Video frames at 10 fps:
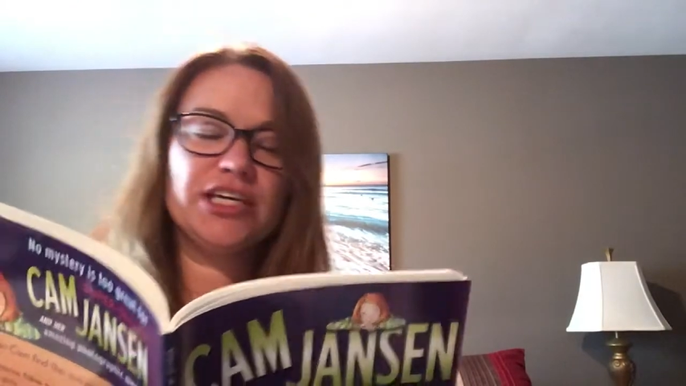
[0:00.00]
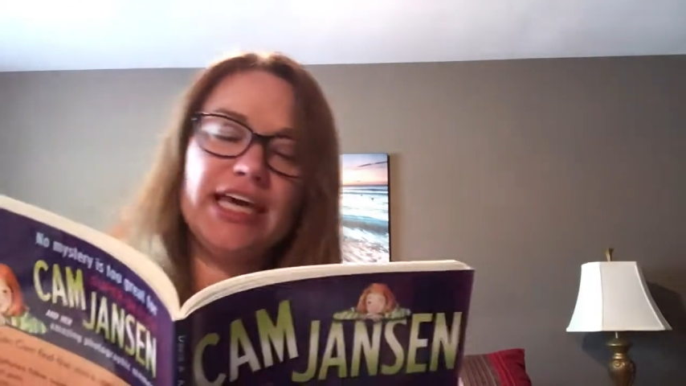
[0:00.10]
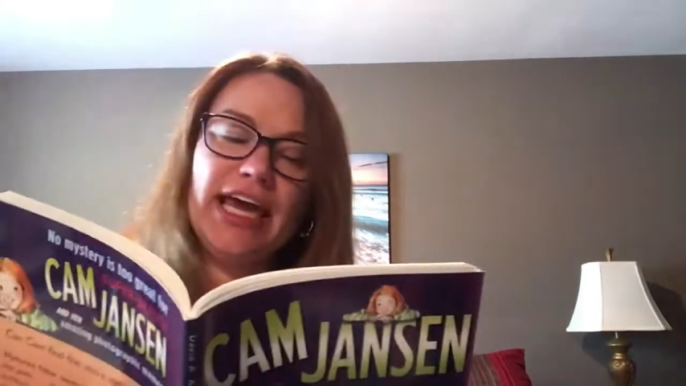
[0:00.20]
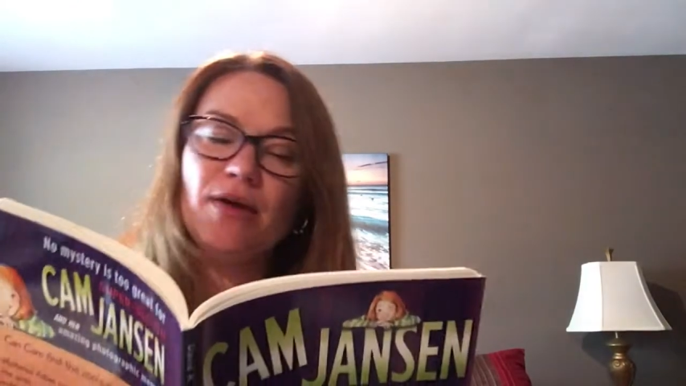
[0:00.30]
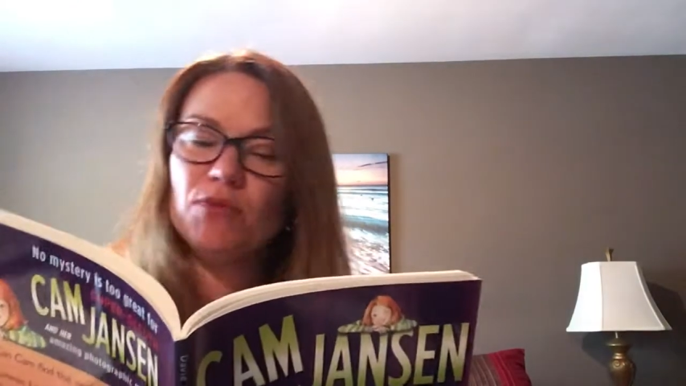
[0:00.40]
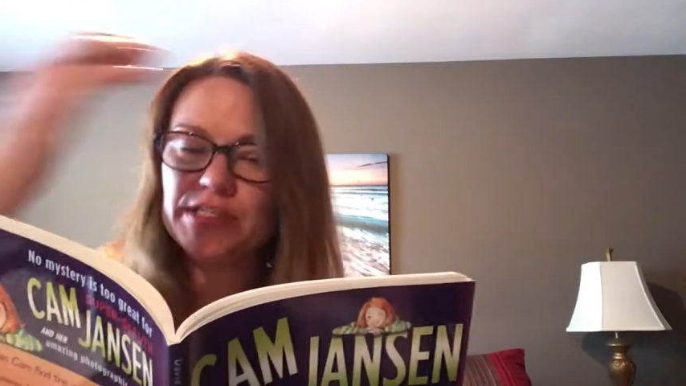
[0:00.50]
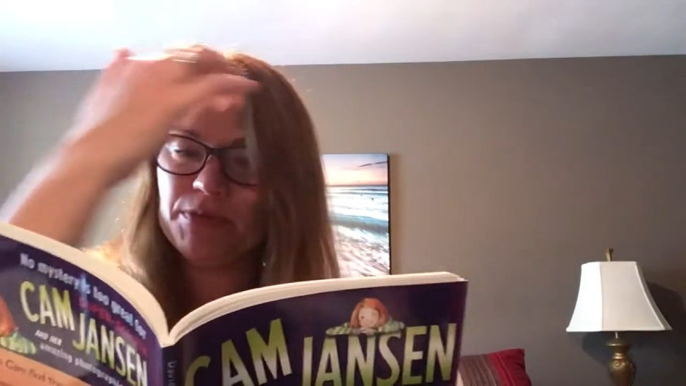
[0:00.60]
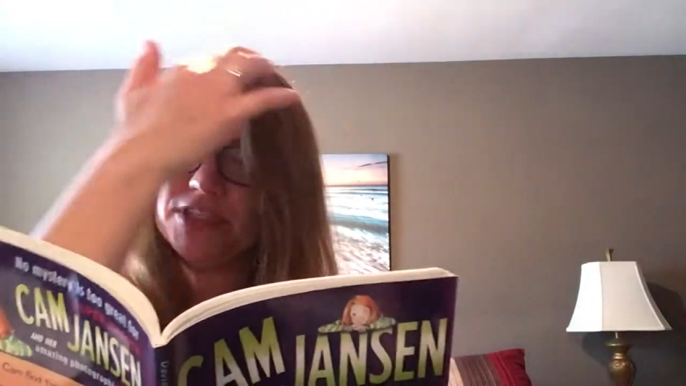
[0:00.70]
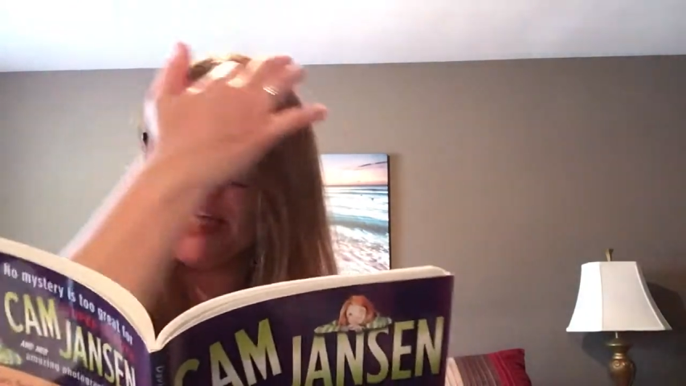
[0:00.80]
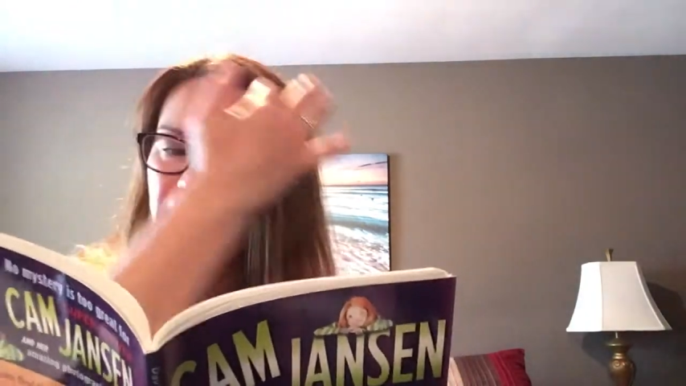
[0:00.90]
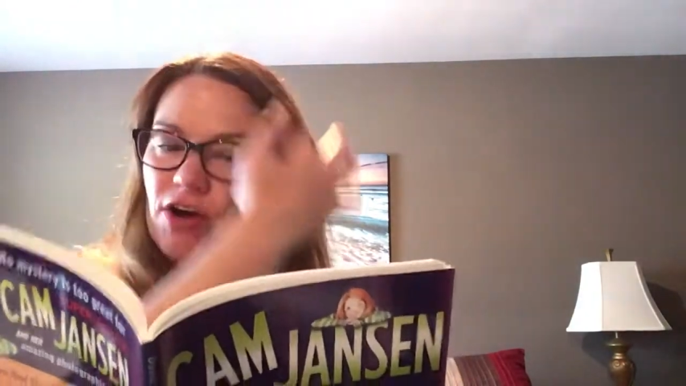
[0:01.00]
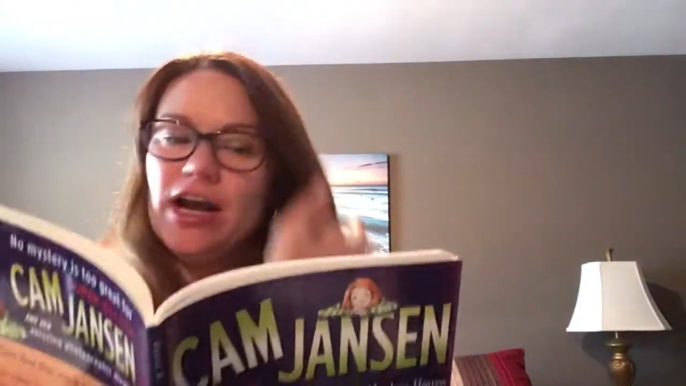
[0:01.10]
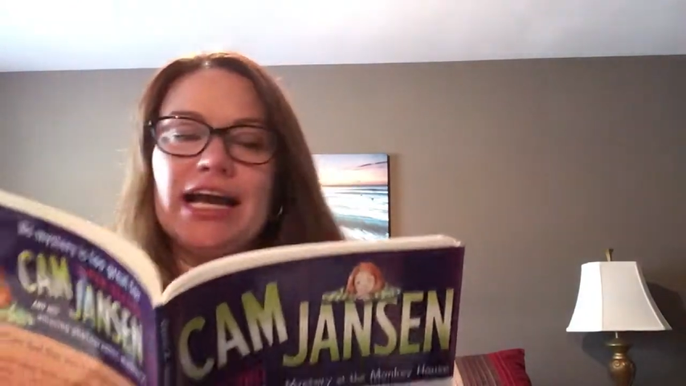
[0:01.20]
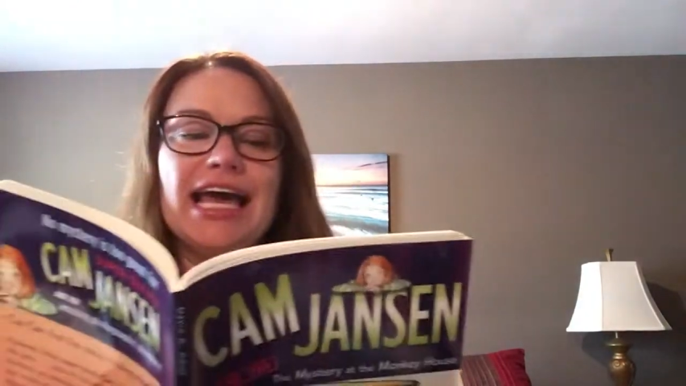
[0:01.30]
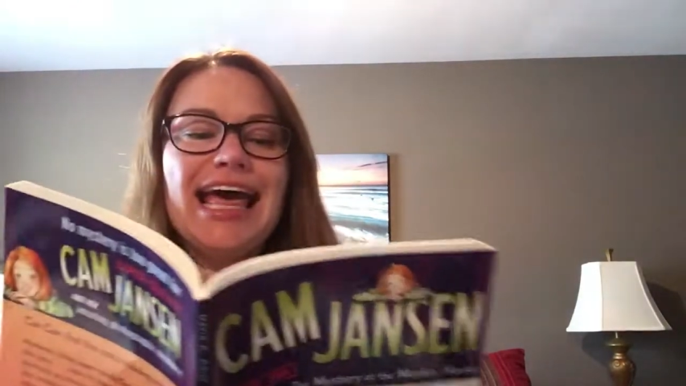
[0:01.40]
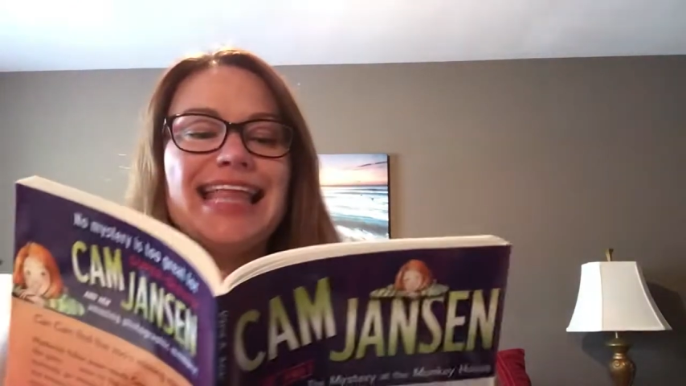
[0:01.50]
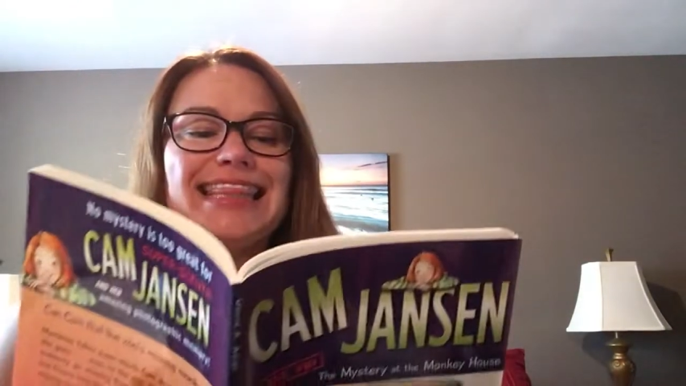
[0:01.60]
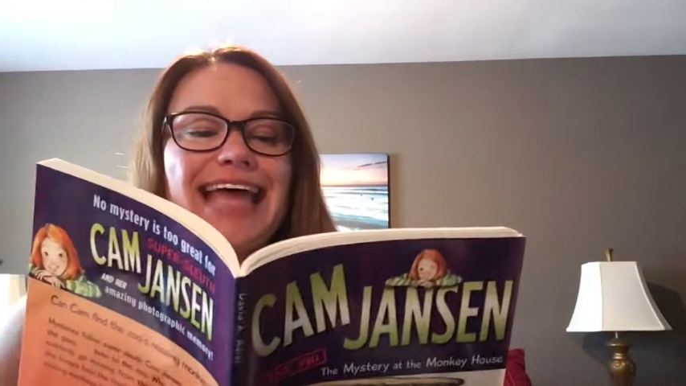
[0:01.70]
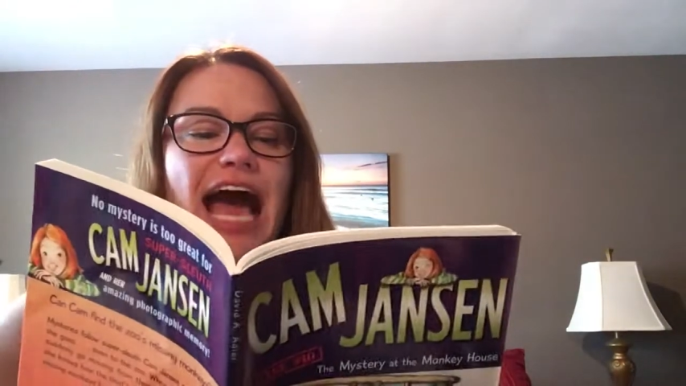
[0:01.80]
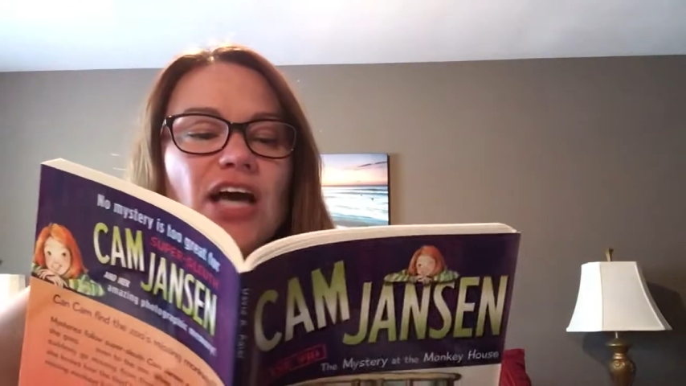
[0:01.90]
Cam whispered to Eric,
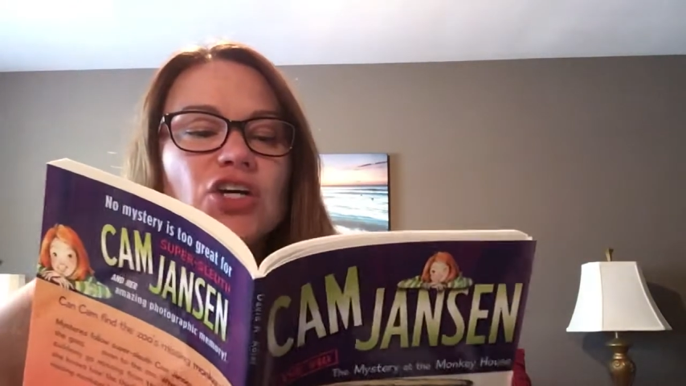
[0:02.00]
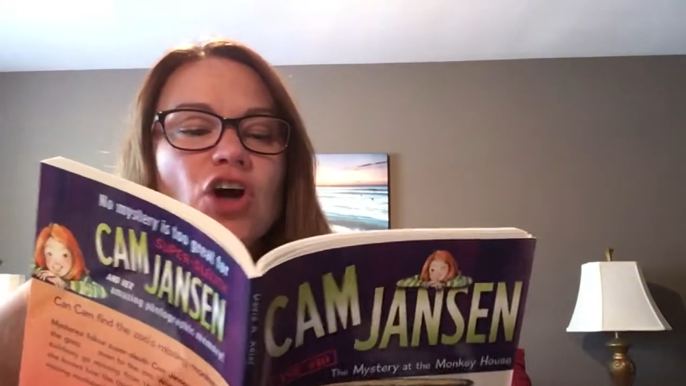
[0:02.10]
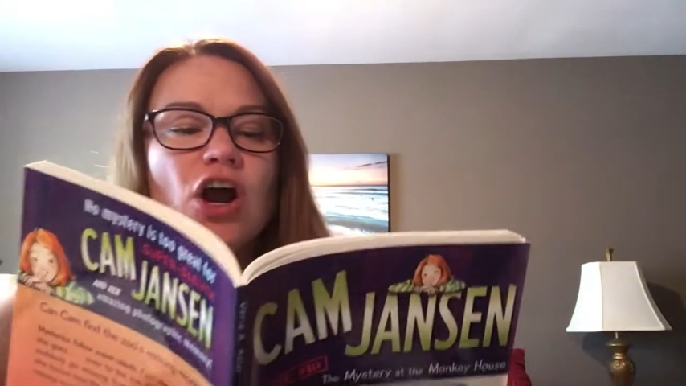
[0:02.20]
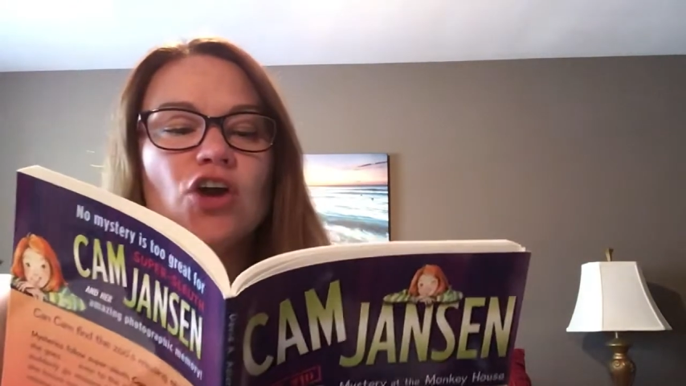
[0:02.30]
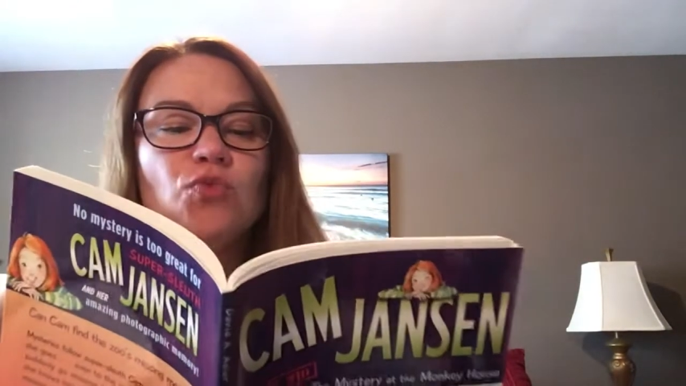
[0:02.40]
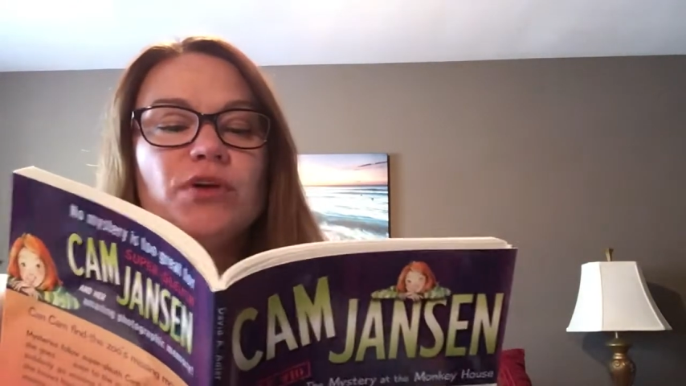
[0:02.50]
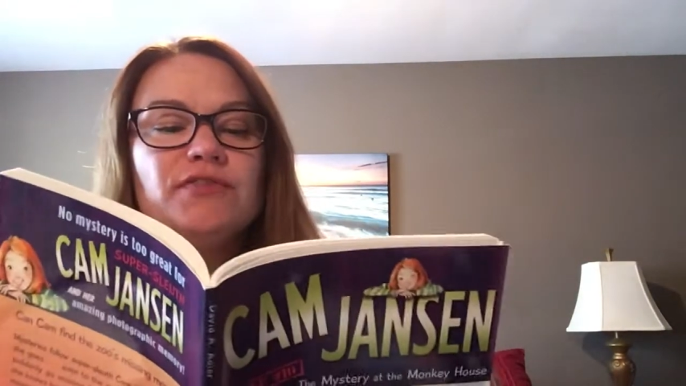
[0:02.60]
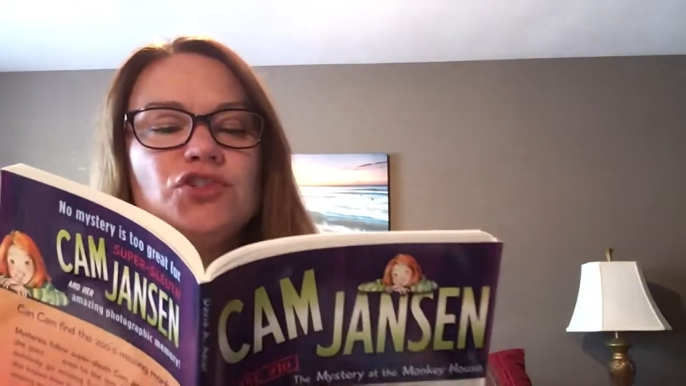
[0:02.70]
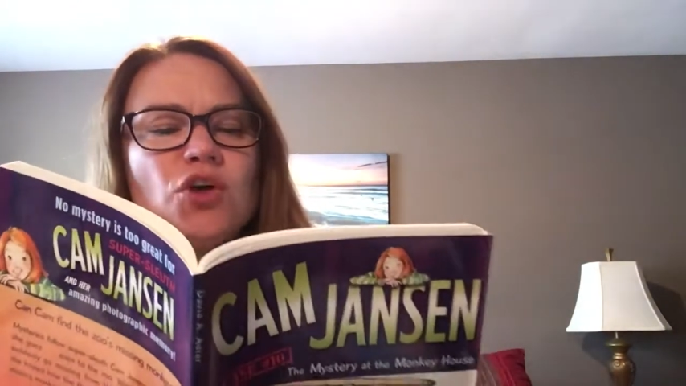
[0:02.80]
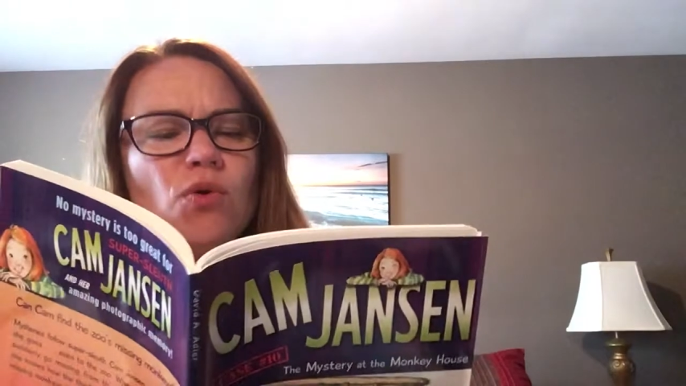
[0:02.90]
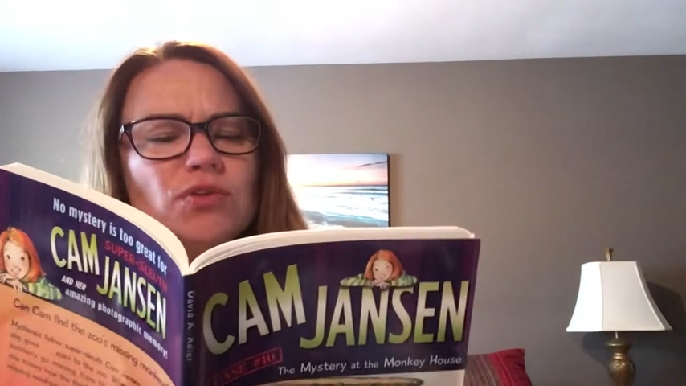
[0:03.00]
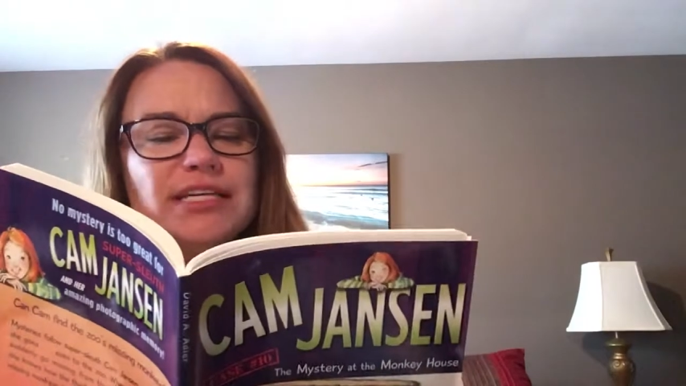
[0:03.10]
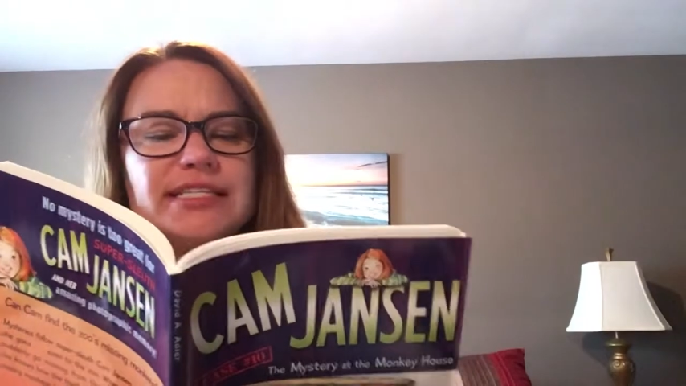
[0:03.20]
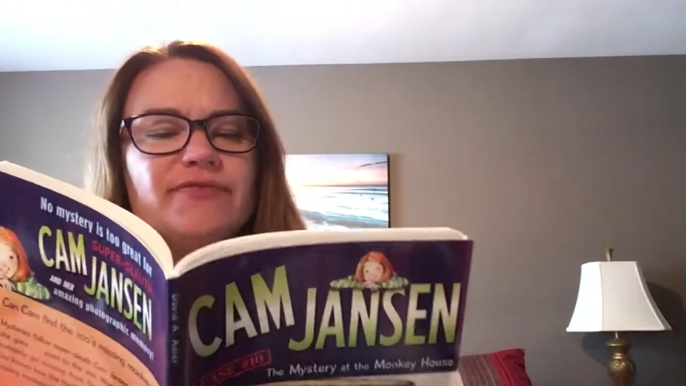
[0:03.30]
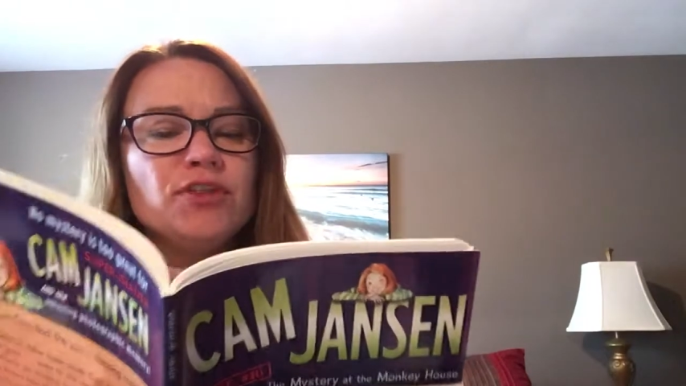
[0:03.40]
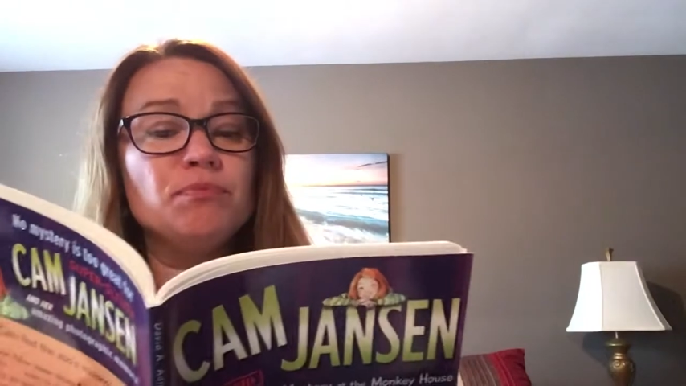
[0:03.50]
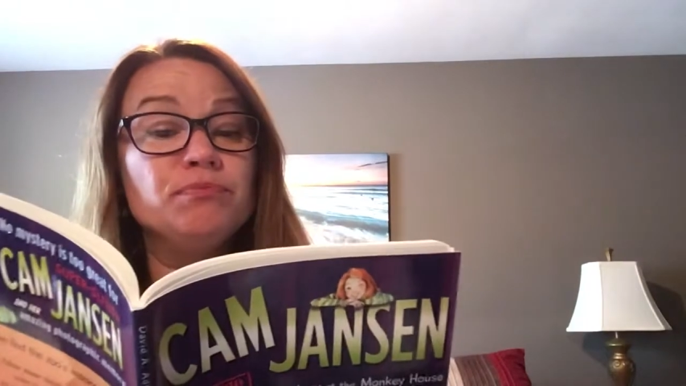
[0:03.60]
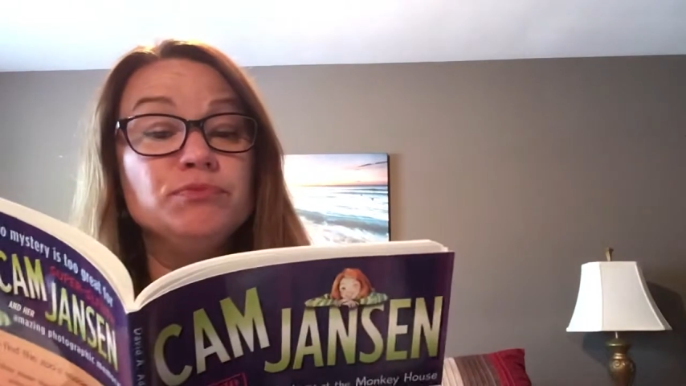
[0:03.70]
That guard would have told us if the